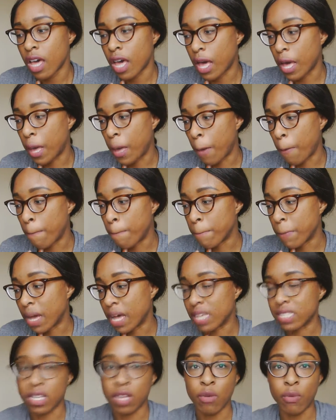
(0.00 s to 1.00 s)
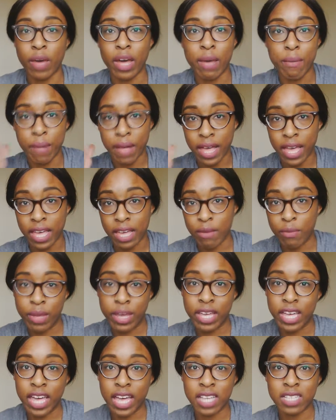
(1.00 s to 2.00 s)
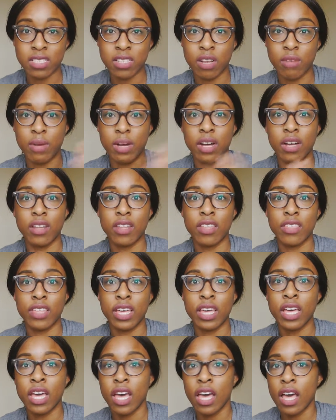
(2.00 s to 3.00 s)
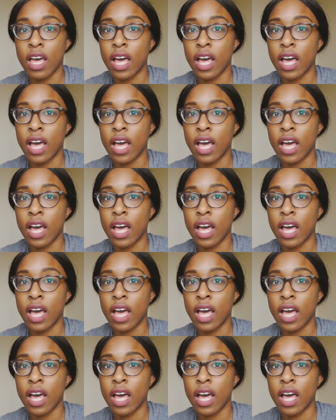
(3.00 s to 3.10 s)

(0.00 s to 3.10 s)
as I wear my wig hairstyle, that kind of thing,